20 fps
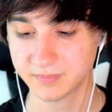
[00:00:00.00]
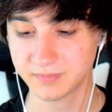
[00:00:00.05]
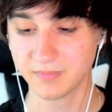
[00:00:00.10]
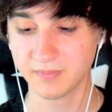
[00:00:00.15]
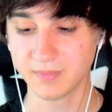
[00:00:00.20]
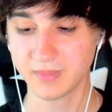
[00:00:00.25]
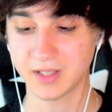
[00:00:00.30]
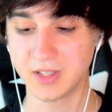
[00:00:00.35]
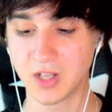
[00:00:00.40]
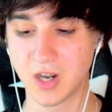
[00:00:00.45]

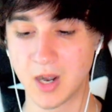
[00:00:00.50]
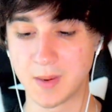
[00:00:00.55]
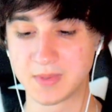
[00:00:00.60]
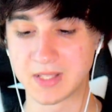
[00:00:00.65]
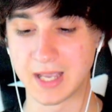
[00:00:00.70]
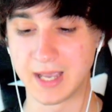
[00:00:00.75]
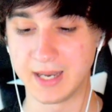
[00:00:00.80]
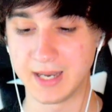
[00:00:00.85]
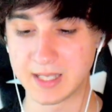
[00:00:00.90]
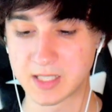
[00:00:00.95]
You know what I'm
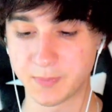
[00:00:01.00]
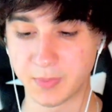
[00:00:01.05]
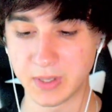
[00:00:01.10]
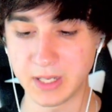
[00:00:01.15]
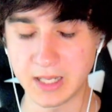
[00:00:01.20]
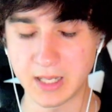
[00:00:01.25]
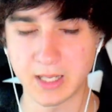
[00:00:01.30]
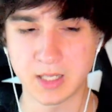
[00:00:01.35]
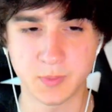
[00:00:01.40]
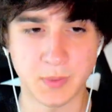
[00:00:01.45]
saying? It's
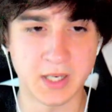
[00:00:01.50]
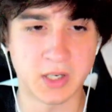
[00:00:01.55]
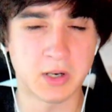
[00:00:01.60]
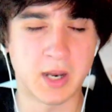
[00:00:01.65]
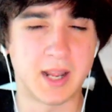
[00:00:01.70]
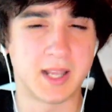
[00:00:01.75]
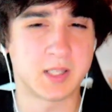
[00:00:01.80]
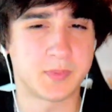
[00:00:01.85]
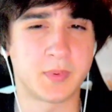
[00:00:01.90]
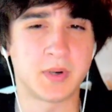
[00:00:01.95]
pretty
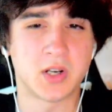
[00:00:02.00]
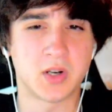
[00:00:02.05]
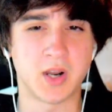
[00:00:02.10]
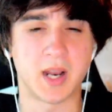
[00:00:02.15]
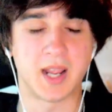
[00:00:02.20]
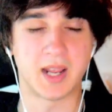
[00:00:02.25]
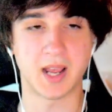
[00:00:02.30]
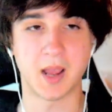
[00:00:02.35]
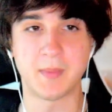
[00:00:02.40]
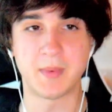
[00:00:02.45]

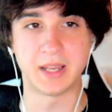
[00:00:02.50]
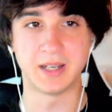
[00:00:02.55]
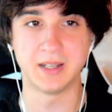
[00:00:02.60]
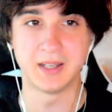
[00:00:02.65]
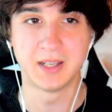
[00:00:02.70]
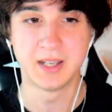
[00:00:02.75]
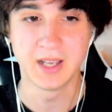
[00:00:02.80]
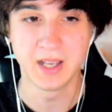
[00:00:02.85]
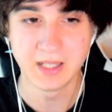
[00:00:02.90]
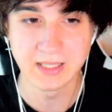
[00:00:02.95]
great. I mean,
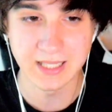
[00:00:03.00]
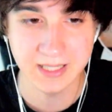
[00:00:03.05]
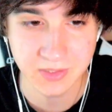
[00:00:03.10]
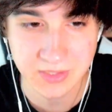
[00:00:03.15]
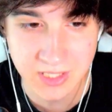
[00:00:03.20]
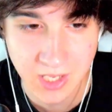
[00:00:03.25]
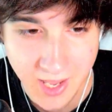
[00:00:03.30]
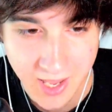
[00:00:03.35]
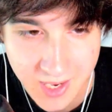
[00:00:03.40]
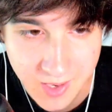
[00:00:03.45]
like, it
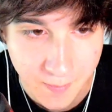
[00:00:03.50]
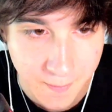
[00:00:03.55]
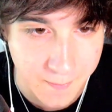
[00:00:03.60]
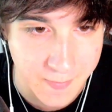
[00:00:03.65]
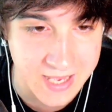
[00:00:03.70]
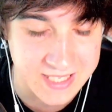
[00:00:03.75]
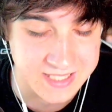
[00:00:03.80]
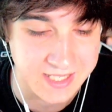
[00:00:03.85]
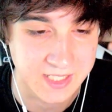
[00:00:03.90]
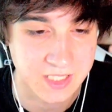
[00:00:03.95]
was an
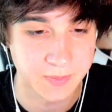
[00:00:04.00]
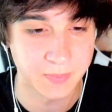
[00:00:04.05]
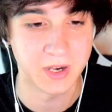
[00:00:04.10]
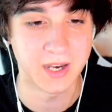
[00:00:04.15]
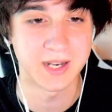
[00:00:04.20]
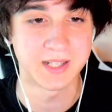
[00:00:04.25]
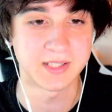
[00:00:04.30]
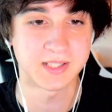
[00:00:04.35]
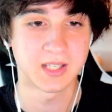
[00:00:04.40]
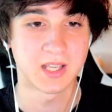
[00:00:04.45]
amazing
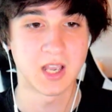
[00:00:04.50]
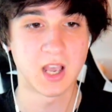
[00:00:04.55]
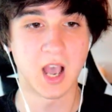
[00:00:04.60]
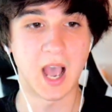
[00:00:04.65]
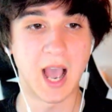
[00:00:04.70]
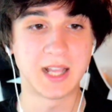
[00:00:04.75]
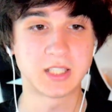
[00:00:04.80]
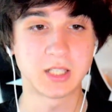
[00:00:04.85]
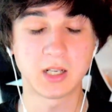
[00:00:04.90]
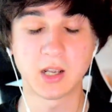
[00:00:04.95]
experience.
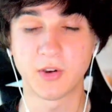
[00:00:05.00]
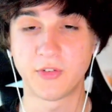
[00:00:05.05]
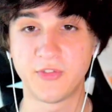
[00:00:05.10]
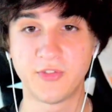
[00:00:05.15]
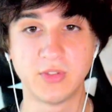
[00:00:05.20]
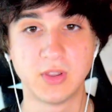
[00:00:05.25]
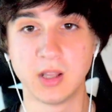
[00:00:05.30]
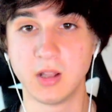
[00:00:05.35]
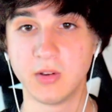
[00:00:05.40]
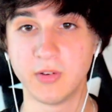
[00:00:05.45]
I took a
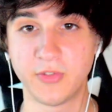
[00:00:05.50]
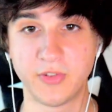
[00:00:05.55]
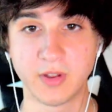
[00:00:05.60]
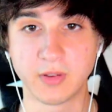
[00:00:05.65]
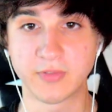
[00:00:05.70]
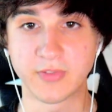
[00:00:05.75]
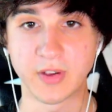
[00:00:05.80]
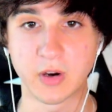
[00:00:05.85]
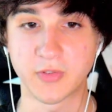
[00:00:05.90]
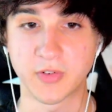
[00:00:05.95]
little film
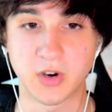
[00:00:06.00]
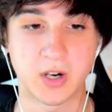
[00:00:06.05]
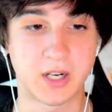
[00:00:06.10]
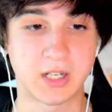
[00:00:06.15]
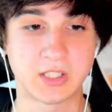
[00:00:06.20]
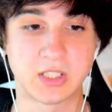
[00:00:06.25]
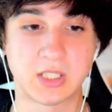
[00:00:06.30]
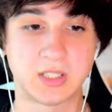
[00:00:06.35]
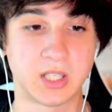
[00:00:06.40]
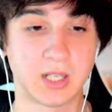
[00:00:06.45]
photo for her.
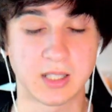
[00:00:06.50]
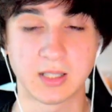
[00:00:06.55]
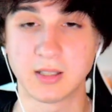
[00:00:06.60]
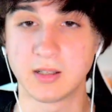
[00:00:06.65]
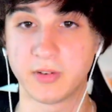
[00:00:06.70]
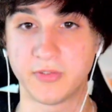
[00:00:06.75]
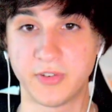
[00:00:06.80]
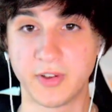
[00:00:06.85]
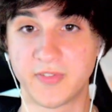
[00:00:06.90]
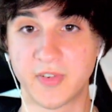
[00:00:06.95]
She took a little
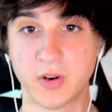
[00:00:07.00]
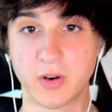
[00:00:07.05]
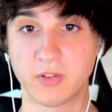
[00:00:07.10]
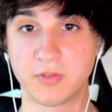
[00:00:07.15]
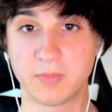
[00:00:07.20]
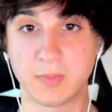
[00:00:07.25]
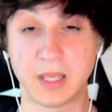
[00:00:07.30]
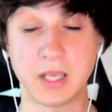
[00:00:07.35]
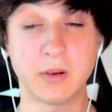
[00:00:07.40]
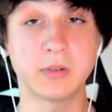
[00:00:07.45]
film photo of
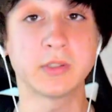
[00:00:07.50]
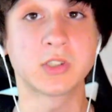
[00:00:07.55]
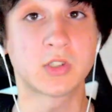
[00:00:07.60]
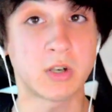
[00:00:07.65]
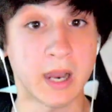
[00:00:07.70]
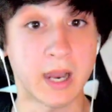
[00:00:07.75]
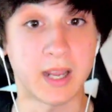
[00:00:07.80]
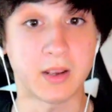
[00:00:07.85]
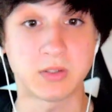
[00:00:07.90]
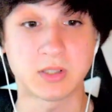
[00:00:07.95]
me. It was
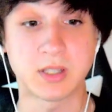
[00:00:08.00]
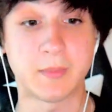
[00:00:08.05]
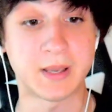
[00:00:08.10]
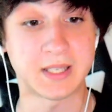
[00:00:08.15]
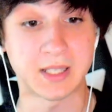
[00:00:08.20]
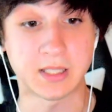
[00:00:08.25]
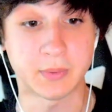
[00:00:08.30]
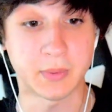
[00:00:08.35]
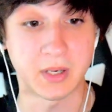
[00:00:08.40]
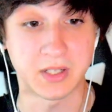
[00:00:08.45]
great. It was an
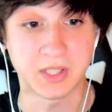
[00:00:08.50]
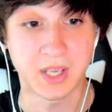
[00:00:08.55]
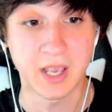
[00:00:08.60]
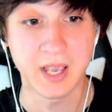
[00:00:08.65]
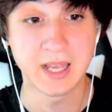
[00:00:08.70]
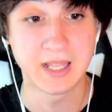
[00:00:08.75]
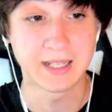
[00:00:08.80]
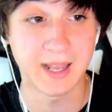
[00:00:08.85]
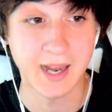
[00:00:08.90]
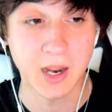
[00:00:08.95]
amazing experience.
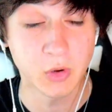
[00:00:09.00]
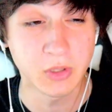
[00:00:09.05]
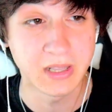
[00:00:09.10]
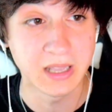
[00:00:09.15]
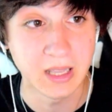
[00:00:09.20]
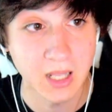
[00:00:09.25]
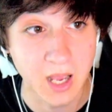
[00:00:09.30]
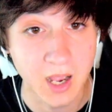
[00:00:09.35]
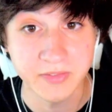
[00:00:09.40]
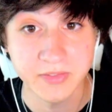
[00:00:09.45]
Like, I would
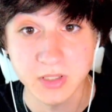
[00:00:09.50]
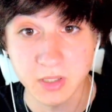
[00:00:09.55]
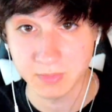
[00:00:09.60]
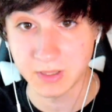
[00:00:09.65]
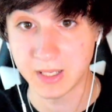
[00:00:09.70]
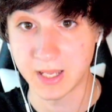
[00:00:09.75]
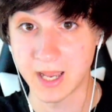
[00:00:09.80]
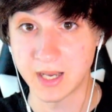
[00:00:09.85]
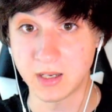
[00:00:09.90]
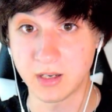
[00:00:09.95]
love to
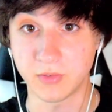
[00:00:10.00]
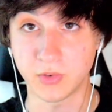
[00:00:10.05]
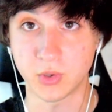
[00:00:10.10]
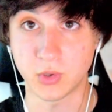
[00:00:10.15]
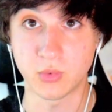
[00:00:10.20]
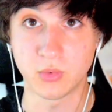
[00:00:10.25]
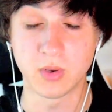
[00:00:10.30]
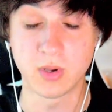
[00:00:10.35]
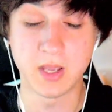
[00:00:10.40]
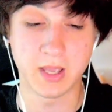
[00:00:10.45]
meet any of
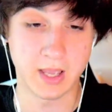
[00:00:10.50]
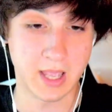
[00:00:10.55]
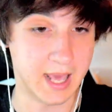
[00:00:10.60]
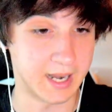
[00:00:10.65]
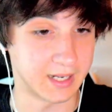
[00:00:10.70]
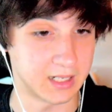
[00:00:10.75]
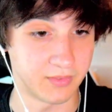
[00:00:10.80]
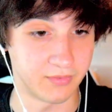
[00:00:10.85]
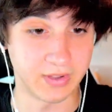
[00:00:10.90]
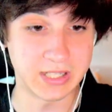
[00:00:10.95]
you at a
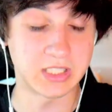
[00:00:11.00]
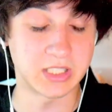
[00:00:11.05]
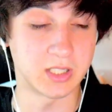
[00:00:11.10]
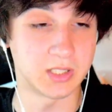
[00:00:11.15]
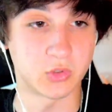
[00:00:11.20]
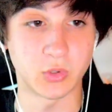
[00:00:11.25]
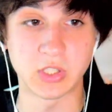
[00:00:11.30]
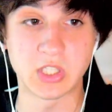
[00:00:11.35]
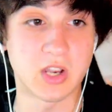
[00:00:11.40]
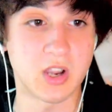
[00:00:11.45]
convention,
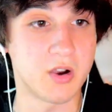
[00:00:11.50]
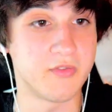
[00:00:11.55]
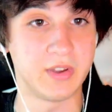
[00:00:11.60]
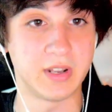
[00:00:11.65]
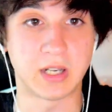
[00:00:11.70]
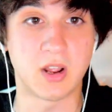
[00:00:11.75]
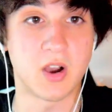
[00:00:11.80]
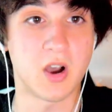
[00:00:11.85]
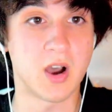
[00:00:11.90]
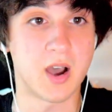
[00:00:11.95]
TwitchCon,
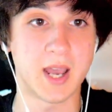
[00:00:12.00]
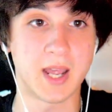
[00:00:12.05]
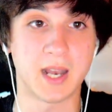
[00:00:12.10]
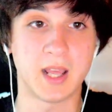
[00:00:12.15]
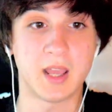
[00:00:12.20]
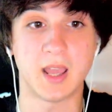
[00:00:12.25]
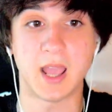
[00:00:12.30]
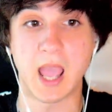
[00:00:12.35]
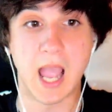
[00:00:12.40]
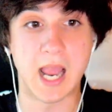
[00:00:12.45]

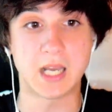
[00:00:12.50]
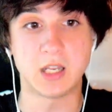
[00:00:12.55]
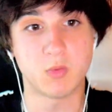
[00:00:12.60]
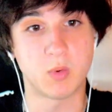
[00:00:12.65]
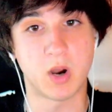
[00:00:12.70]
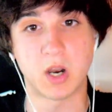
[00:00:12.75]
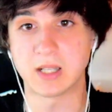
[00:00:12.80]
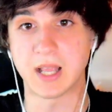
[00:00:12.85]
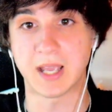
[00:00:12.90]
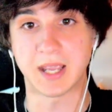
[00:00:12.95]
VidCon,
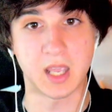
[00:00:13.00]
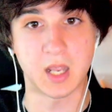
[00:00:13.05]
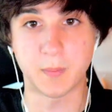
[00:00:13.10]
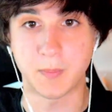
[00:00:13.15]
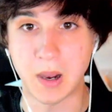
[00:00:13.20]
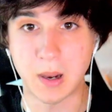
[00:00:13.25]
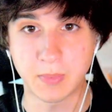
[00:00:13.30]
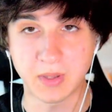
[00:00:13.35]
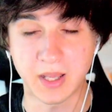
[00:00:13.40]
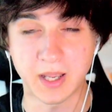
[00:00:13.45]
anywhere, like in
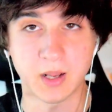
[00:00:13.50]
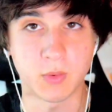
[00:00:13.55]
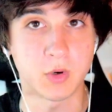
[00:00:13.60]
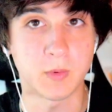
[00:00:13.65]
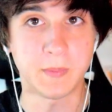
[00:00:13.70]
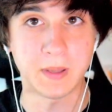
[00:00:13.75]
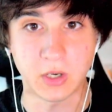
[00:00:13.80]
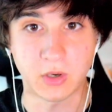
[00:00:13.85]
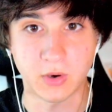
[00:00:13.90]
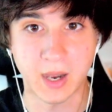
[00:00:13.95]
public would
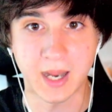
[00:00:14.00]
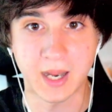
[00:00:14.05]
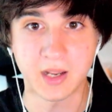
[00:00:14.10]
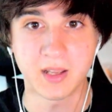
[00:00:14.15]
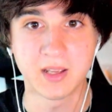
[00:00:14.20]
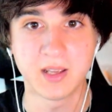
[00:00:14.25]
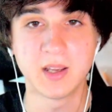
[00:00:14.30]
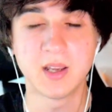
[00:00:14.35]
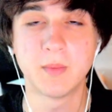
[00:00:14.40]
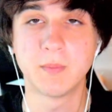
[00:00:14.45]
be great.
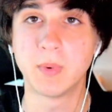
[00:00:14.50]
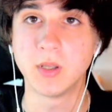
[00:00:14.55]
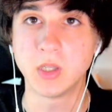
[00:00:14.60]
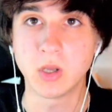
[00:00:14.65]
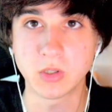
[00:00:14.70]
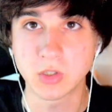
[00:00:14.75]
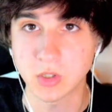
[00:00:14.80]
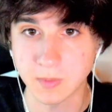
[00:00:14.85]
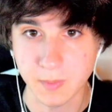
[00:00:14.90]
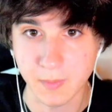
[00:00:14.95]
But
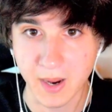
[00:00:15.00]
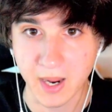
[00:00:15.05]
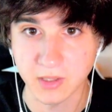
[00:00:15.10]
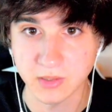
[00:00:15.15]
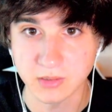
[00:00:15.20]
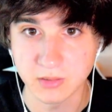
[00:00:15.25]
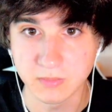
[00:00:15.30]
don't show up to my house.